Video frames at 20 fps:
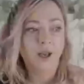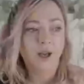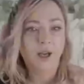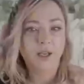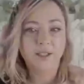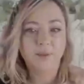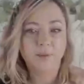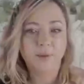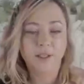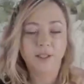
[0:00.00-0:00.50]

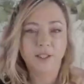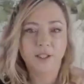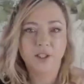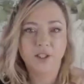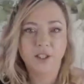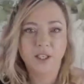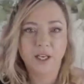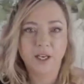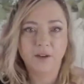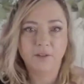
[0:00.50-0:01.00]
I just wanted to
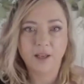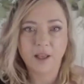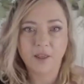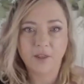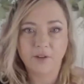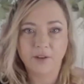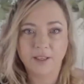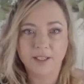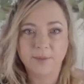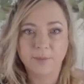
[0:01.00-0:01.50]
share
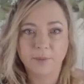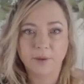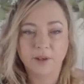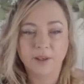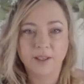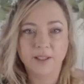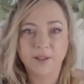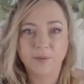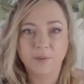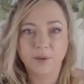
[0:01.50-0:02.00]
another
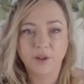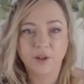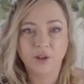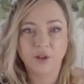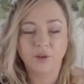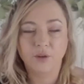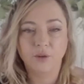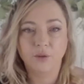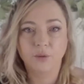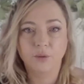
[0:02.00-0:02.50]
experience with
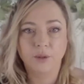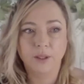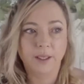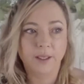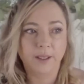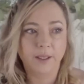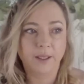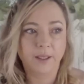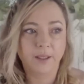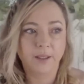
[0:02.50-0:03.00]
you.
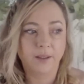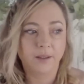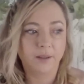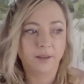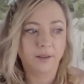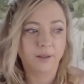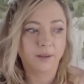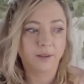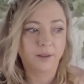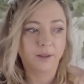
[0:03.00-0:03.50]
An
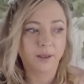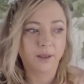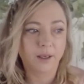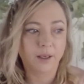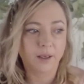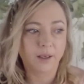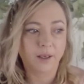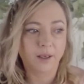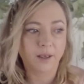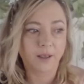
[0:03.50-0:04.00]

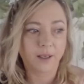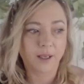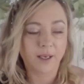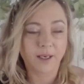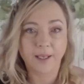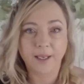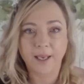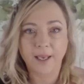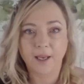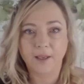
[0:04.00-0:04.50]

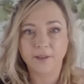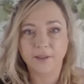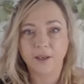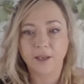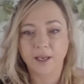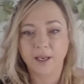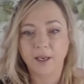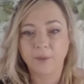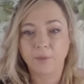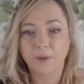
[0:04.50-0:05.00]
encounter
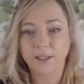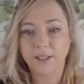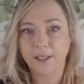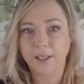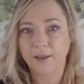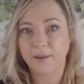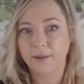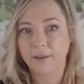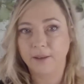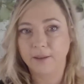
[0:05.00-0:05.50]
I had with
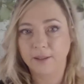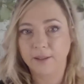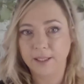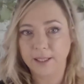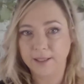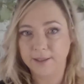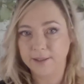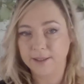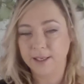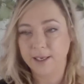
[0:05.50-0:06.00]
Nicola
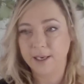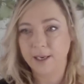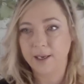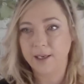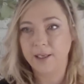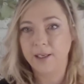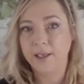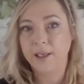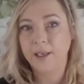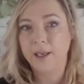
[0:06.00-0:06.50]

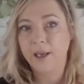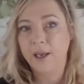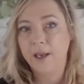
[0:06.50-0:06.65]
yesterday.